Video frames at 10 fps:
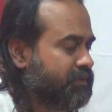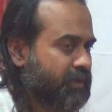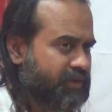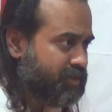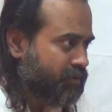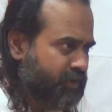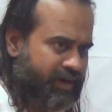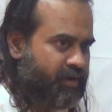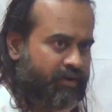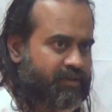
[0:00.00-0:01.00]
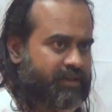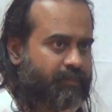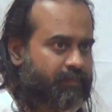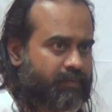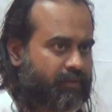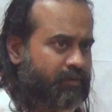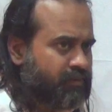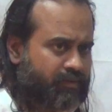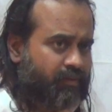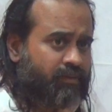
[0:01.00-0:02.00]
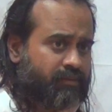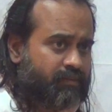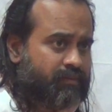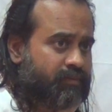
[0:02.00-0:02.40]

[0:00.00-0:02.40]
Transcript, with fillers: They will say, No, I did not slip. No, no.